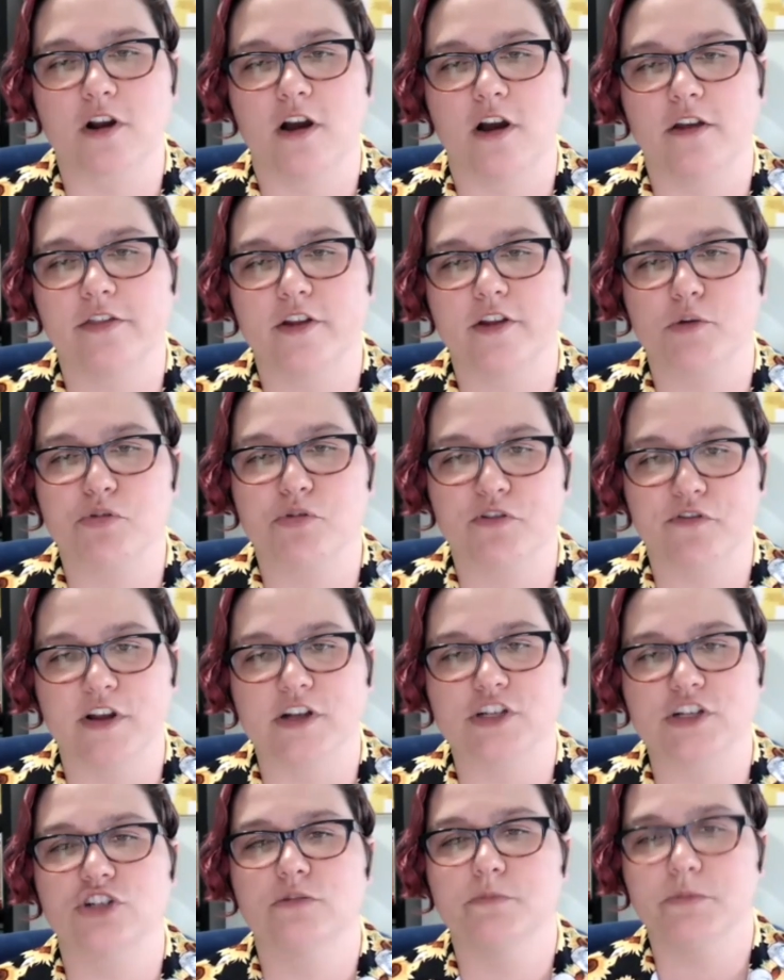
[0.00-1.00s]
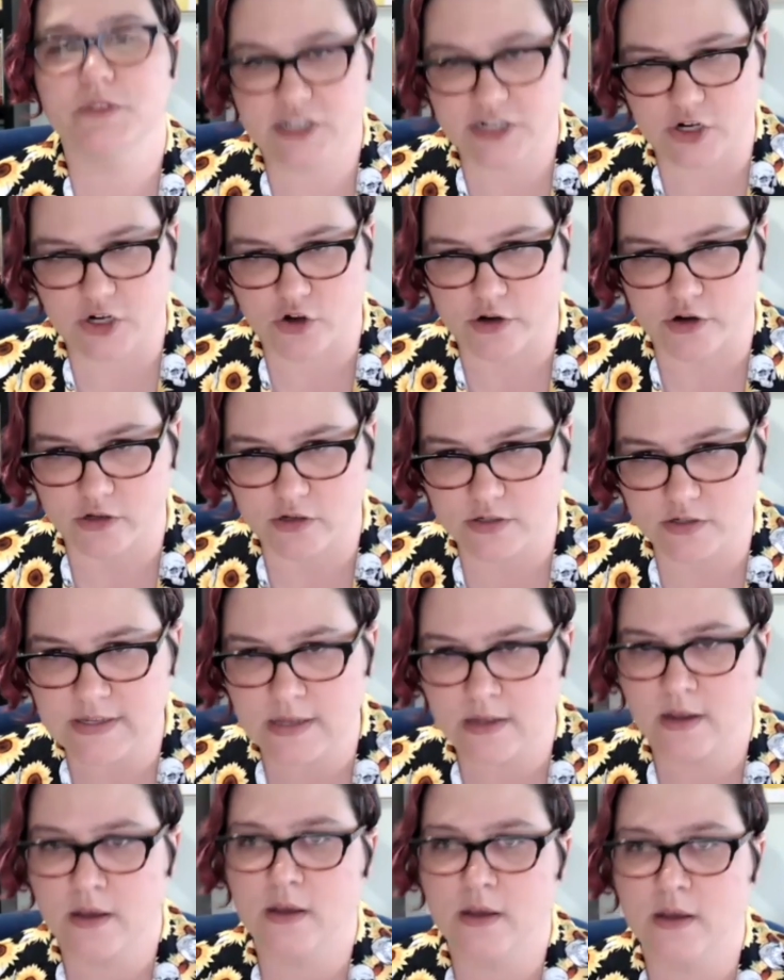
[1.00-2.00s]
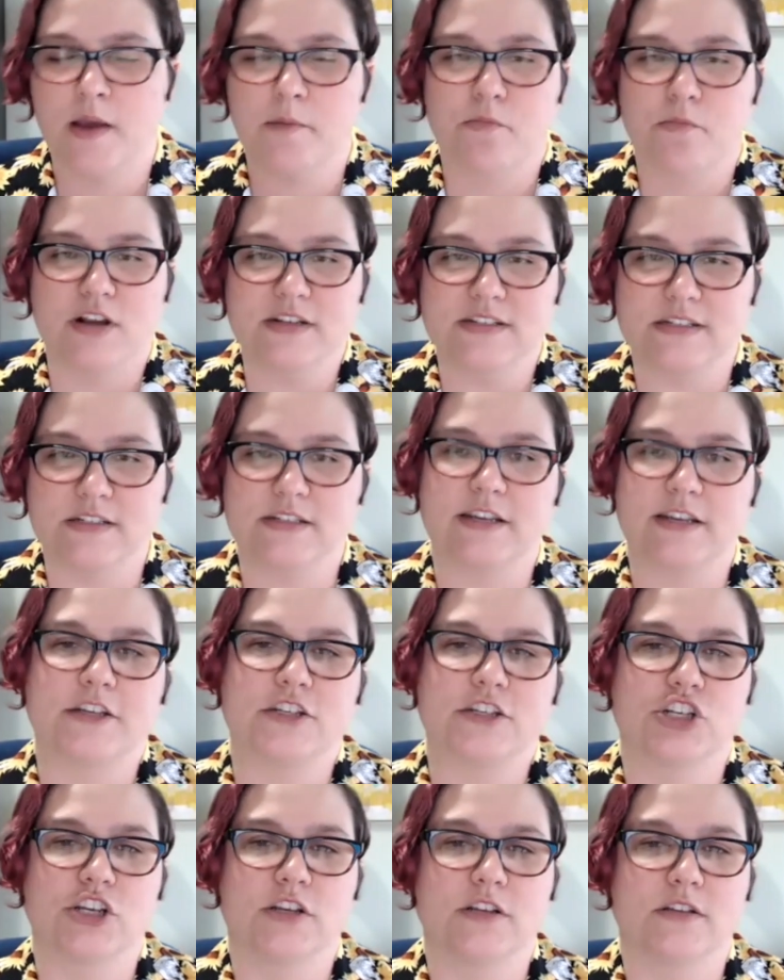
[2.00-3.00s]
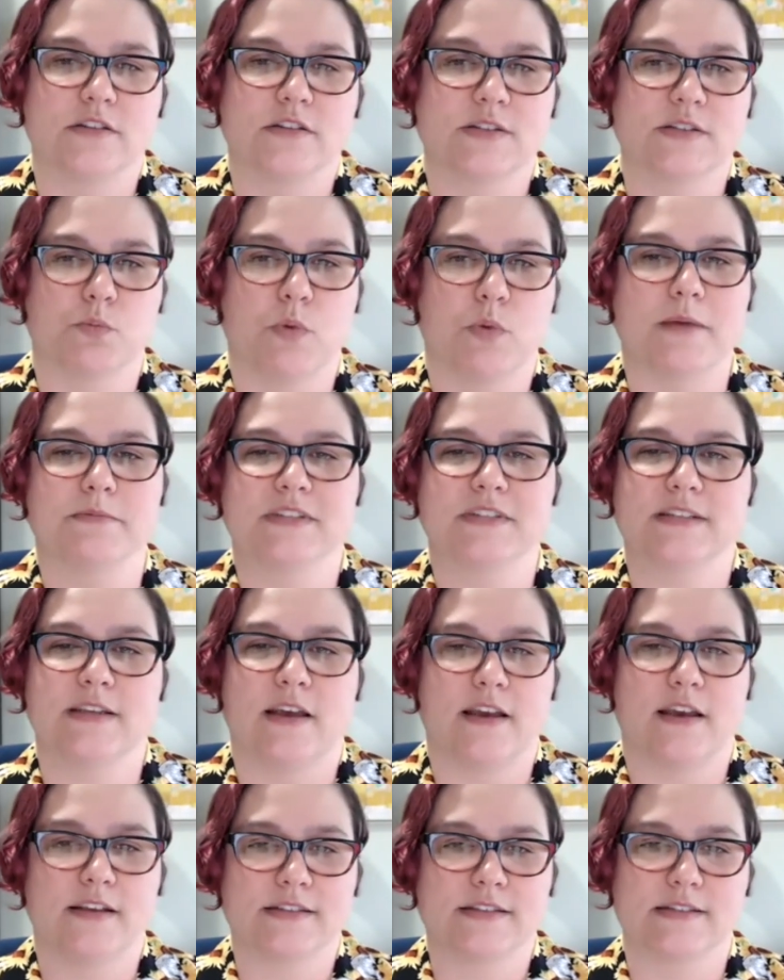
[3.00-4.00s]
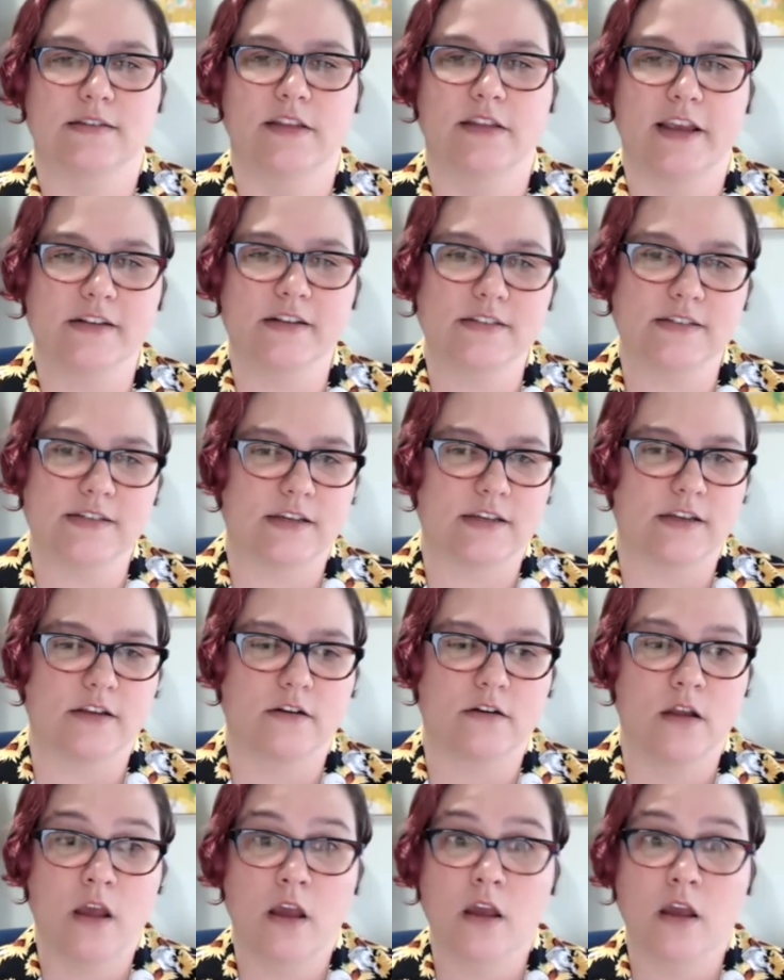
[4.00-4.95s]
on their professional materials, presentations, websites, LinkedIn,